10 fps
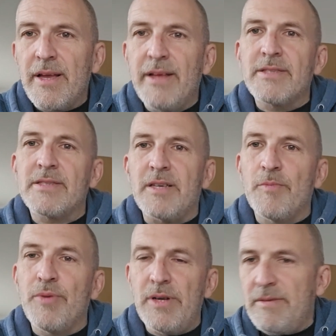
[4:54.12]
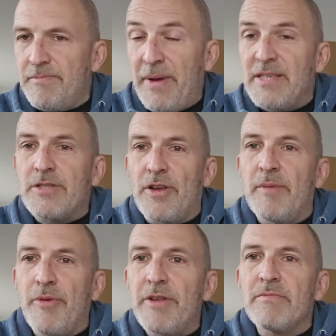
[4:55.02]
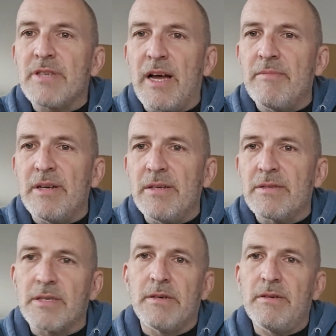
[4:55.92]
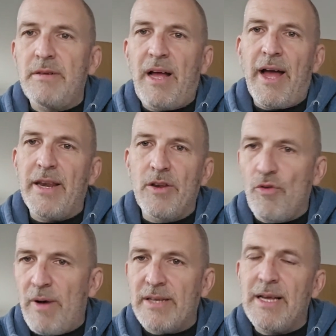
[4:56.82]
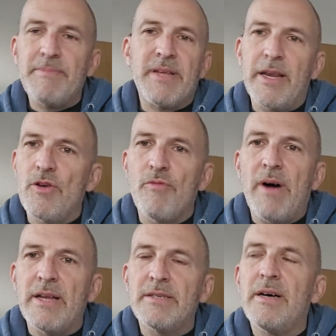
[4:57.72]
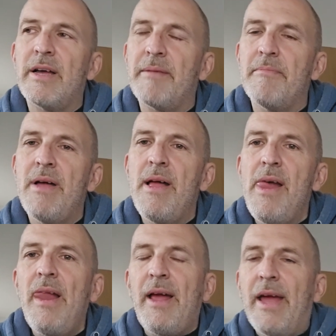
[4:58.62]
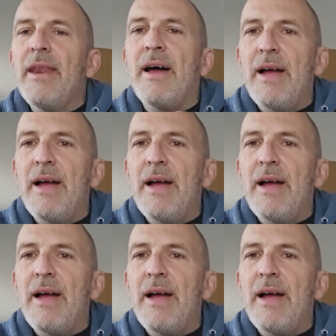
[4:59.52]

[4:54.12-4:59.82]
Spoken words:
is based on a bottom timer. So I know my depth, I know my time, and I